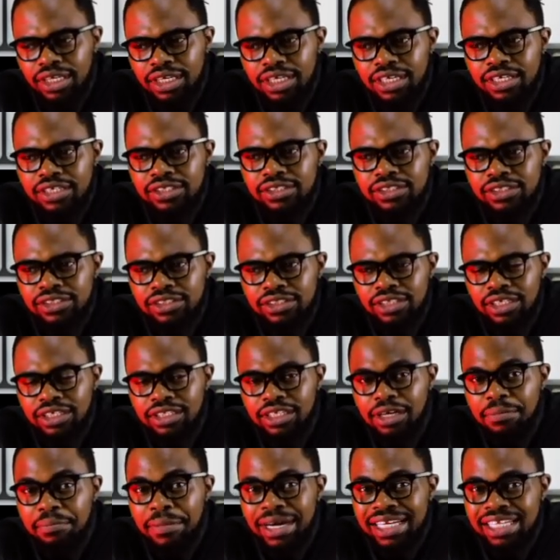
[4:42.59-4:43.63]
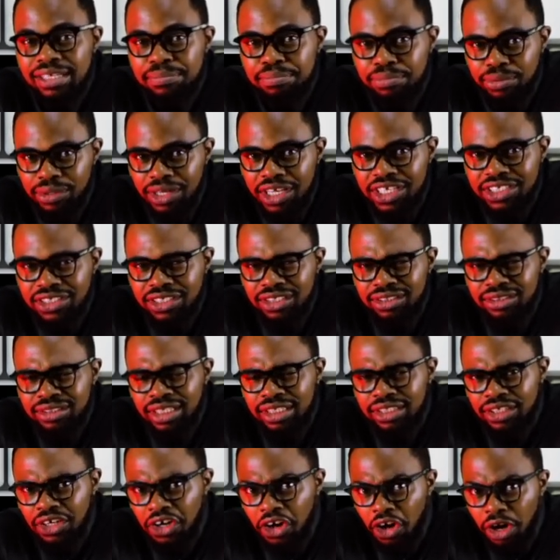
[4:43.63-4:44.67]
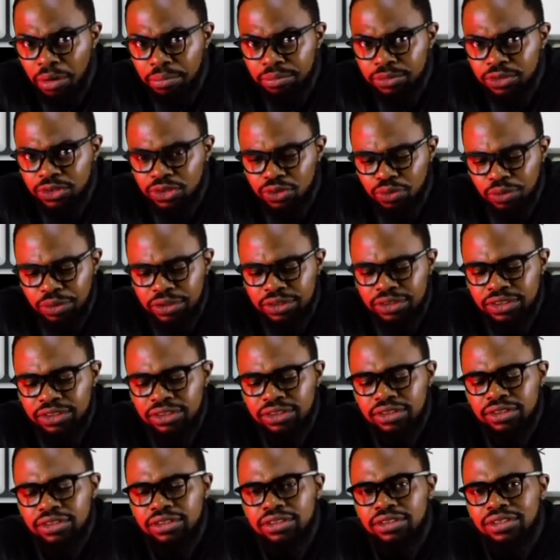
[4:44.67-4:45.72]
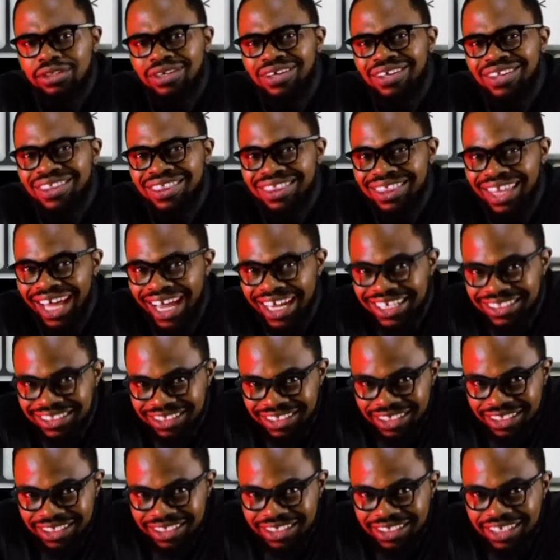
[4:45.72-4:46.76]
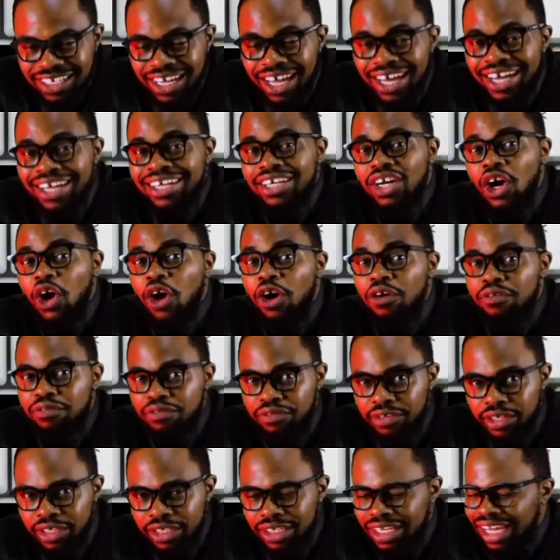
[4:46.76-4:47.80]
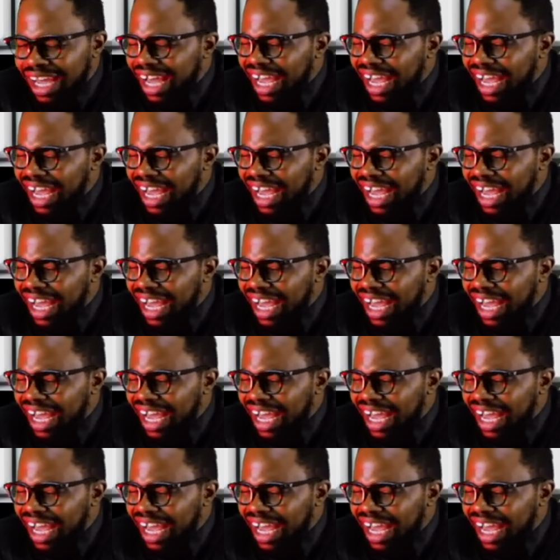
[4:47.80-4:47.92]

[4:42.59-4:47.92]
is the manipulation that comes with tithing and offering.